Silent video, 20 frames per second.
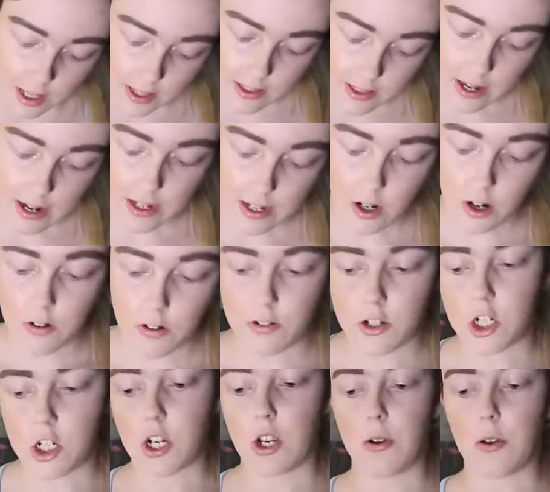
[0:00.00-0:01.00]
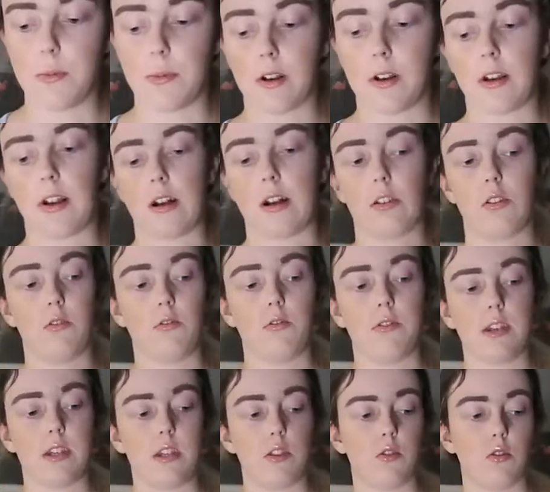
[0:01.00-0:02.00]
they are a dupe and I love
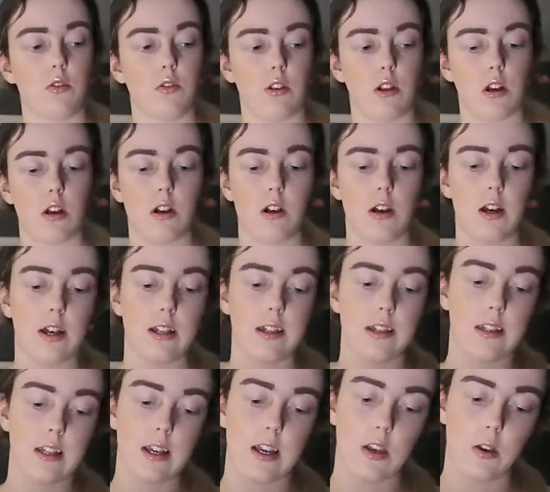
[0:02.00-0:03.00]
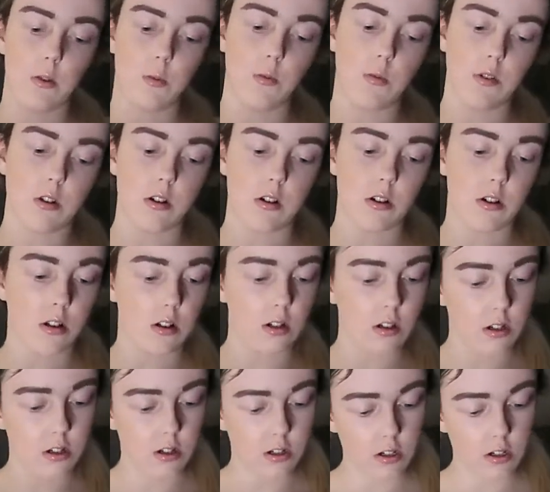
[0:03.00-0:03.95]
this colour, and they were